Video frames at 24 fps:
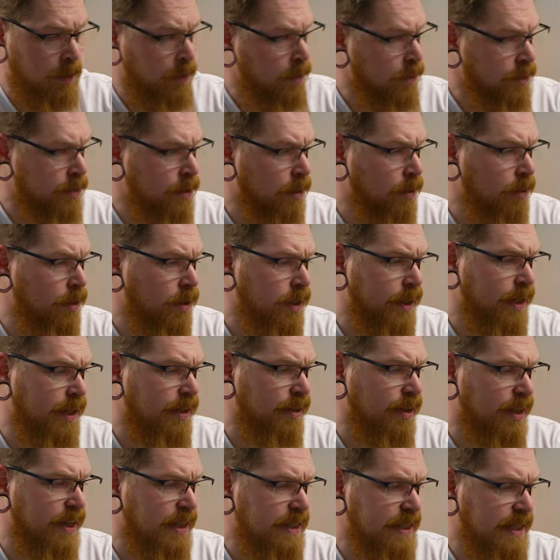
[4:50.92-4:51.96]
So looking at
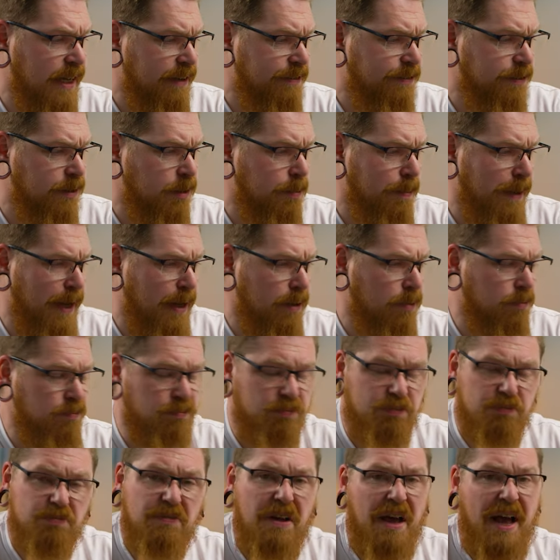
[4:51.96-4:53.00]
these after about
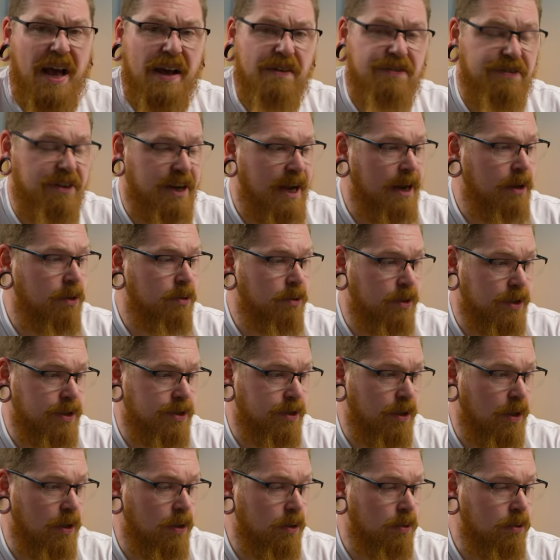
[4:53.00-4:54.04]
half an hour or
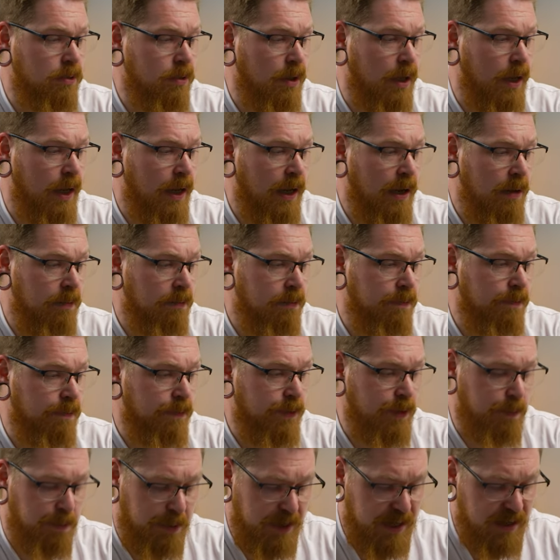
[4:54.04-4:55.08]
so,
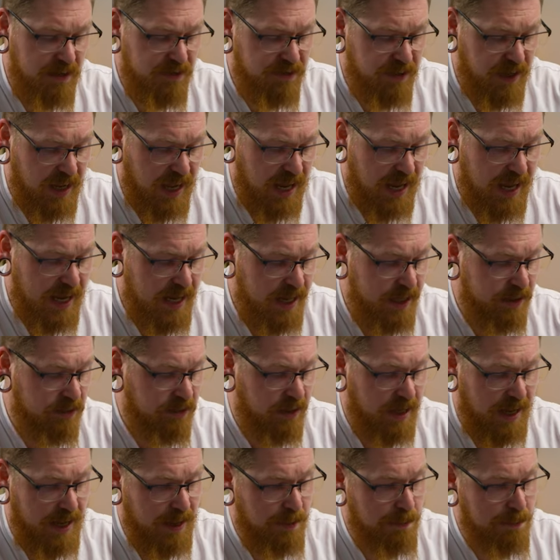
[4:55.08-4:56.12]
the PVA
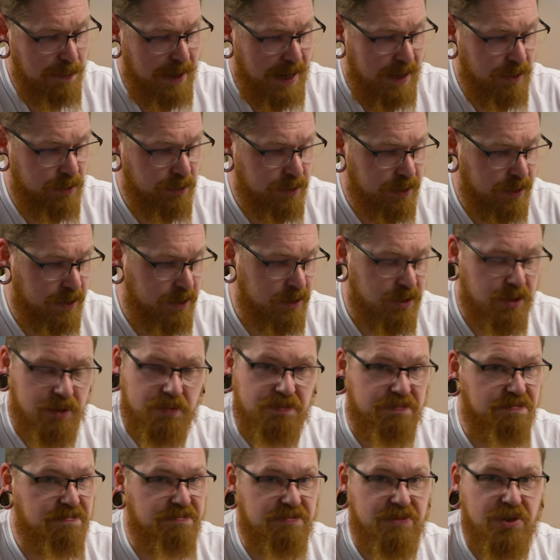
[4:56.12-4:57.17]
and iron powder's
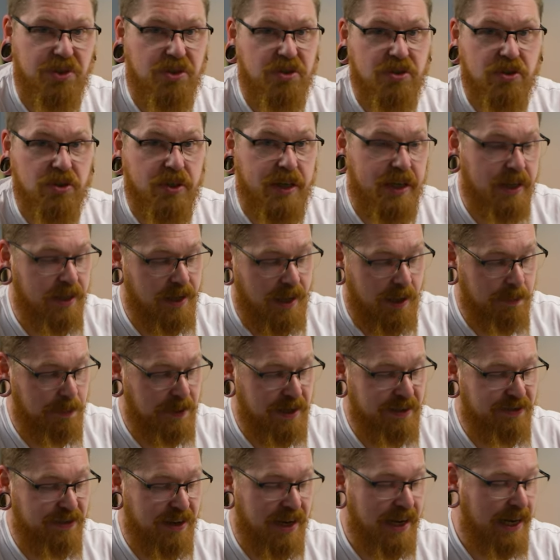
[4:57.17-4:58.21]
just looking like
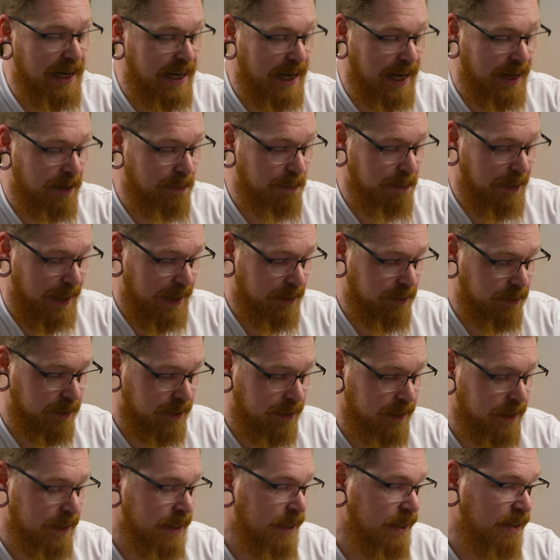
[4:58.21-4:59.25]
PVA and iron
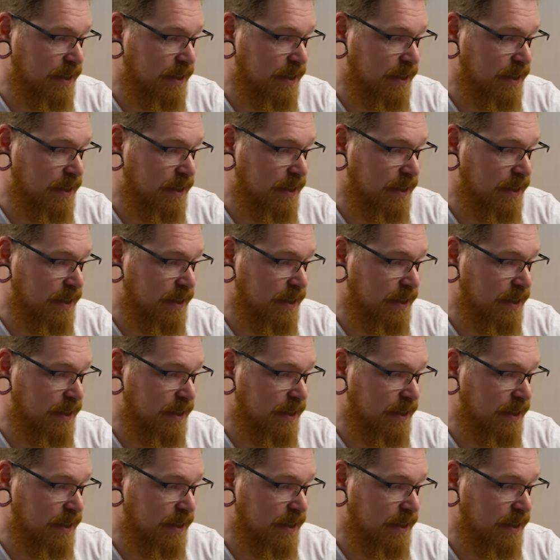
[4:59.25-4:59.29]
powder.